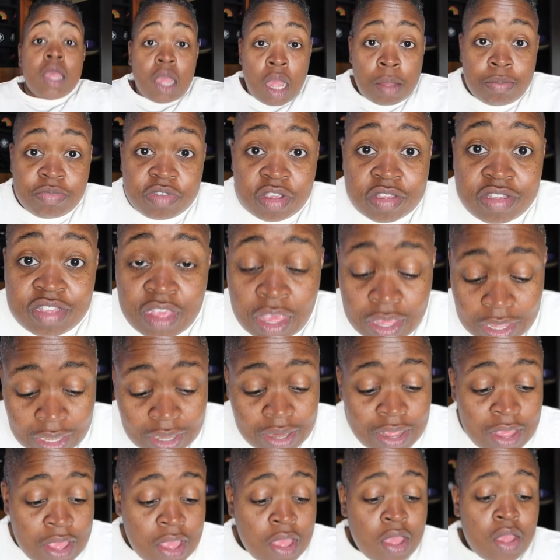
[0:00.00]
I'm just saying.
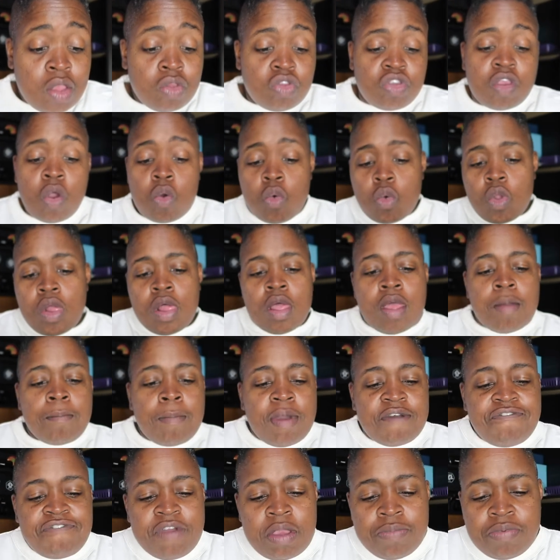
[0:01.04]
So,
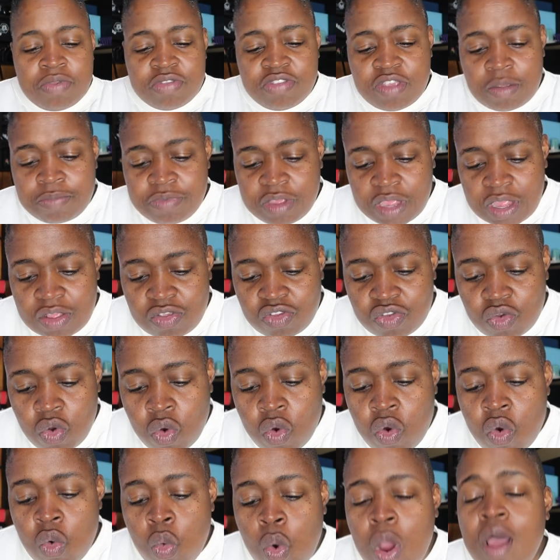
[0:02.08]
my favorite subject at
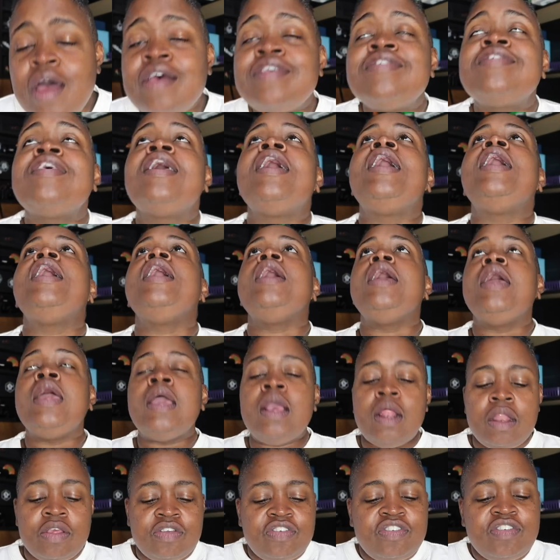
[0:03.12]
school was
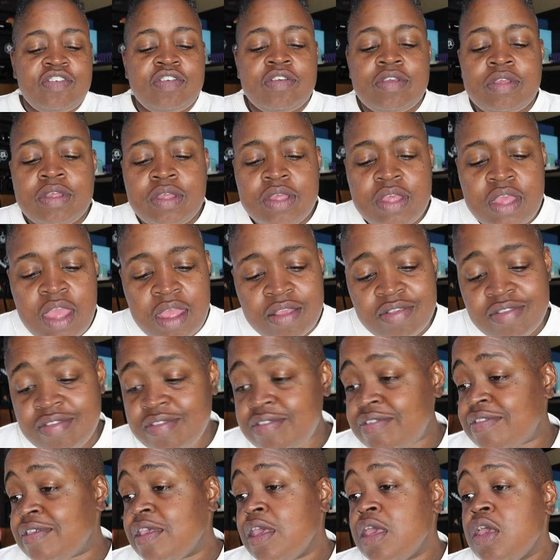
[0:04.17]
English.
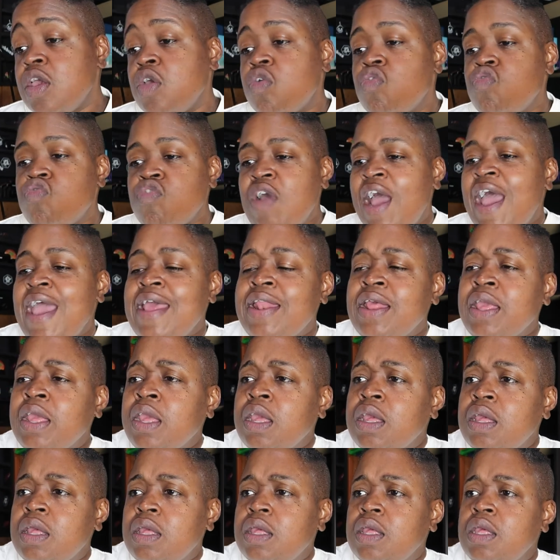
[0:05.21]
Yes.
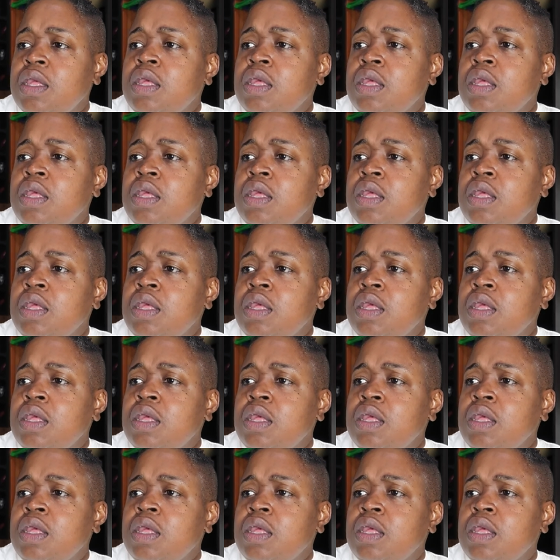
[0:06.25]
Writing.